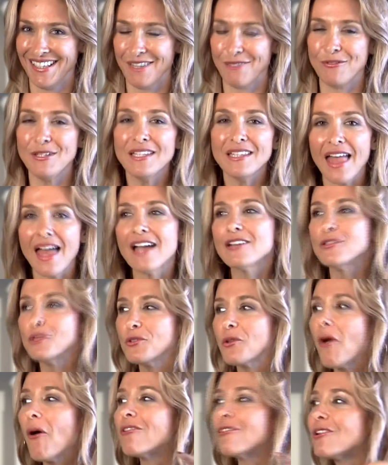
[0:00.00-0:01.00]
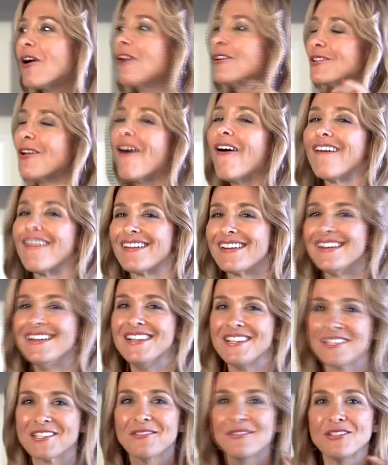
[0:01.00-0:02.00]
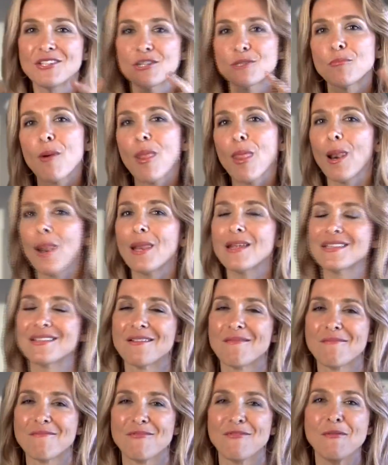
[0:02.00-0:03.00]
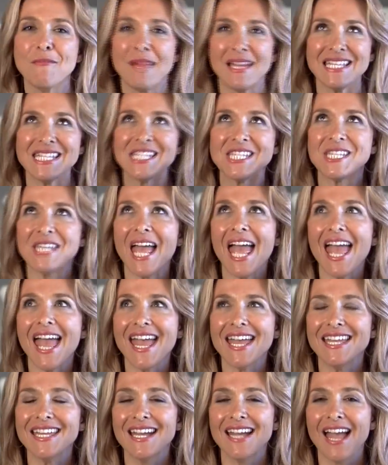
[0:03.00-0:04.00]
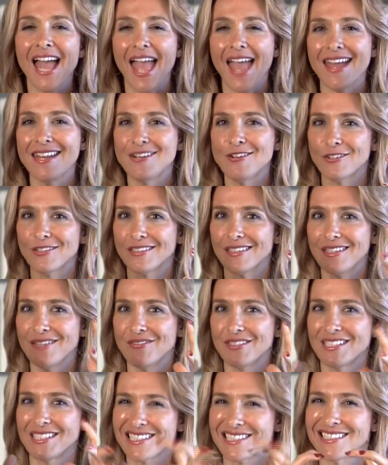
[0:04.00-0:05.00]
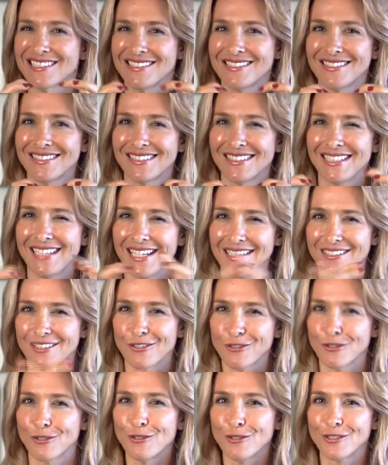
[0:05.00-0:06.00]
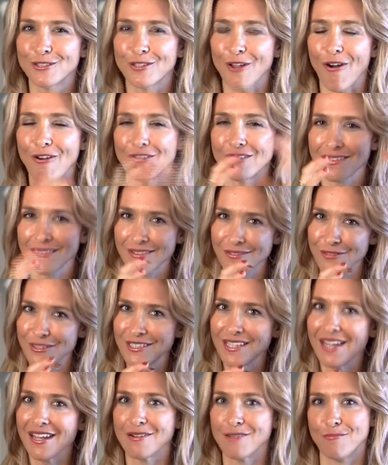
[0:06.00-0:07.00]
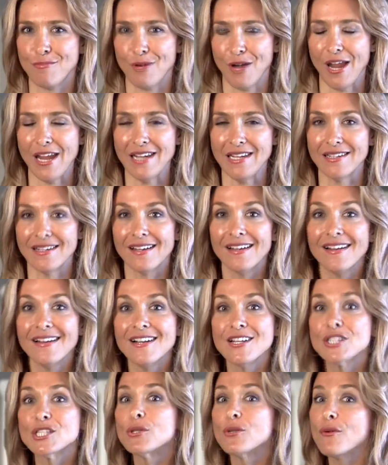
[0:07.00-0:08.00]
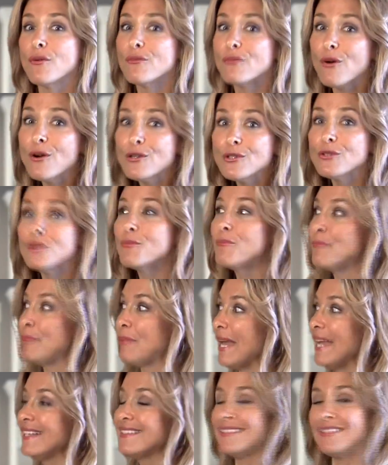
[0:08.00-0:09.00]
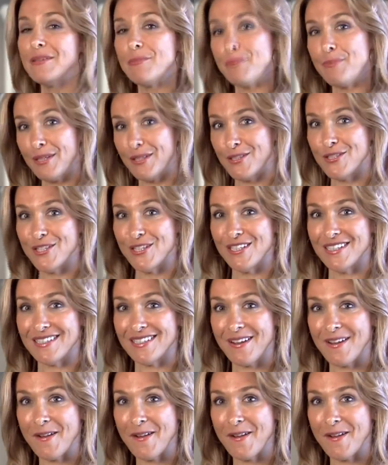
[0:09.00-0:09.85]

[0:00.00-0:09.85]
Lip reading: We like to talk. So we may say and not even get hooked on with their brain. So we want to paint the picture.